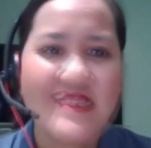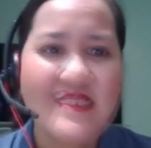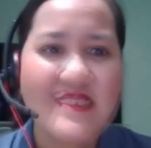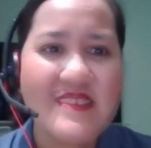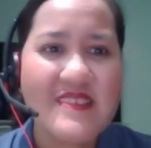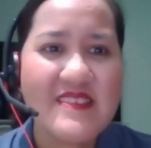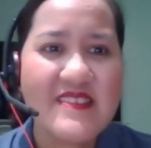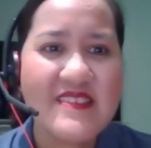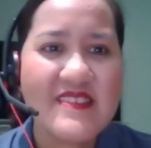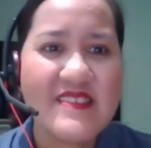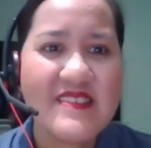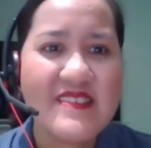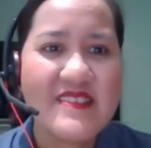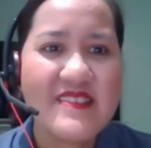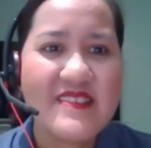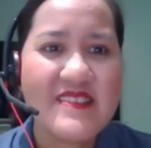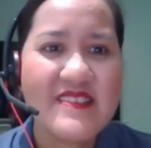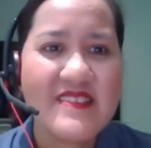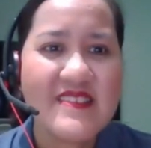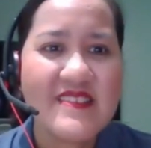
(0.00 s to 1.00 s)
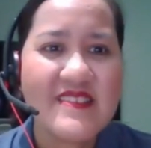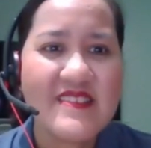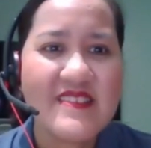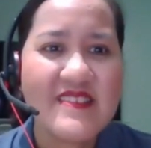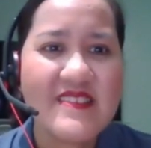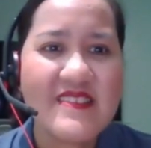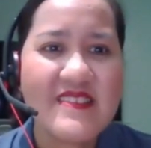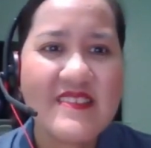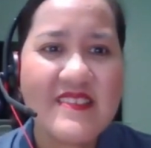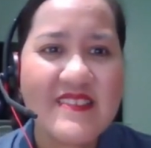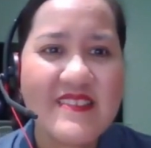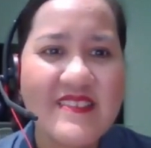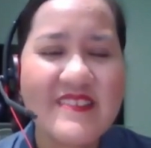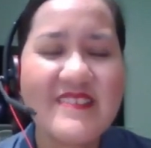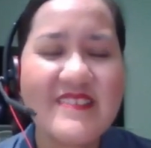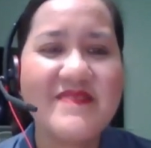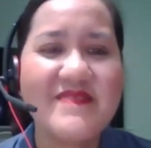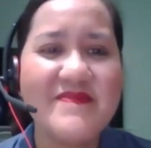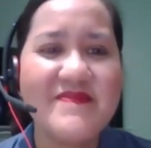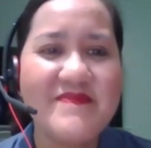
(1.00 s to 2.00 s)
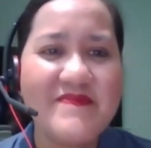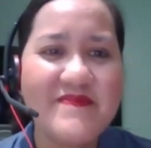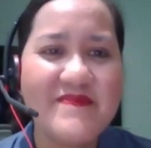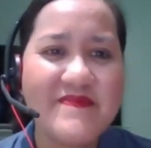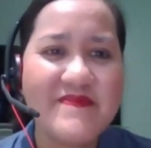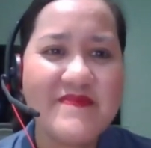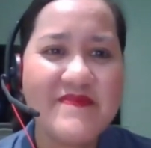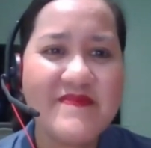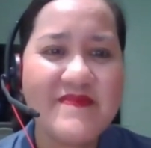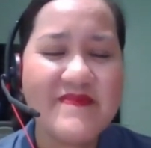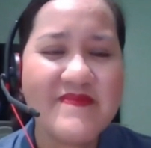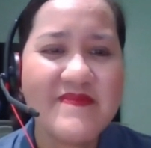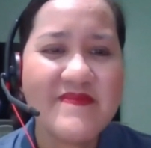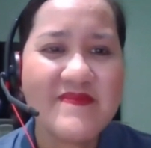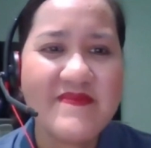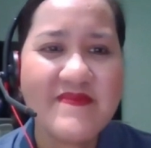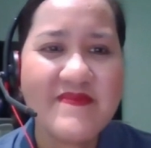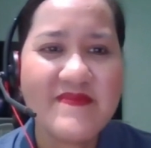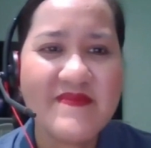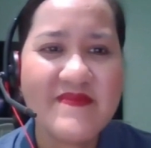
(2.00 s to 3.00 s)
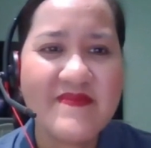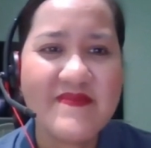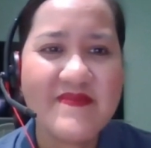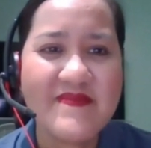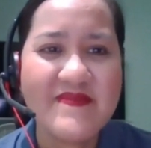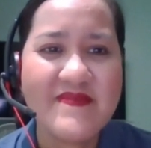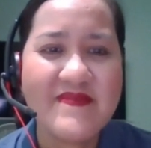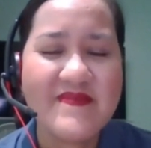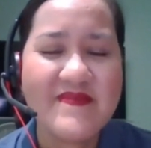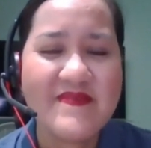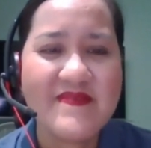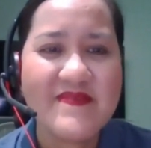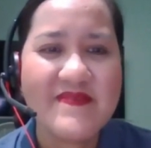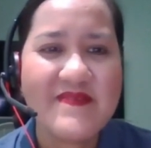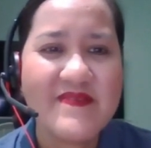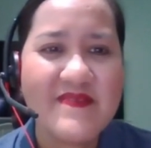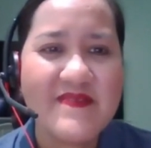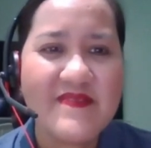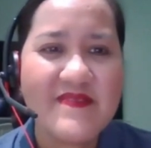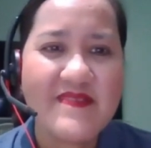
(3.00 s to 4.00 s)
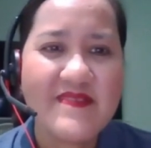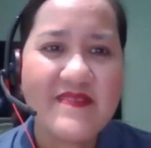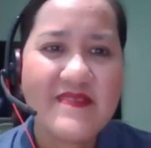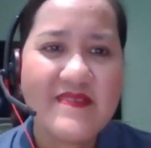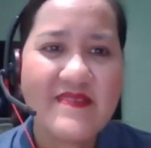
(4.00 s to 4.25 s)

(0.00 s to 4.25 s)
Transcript: The person shown says nothing.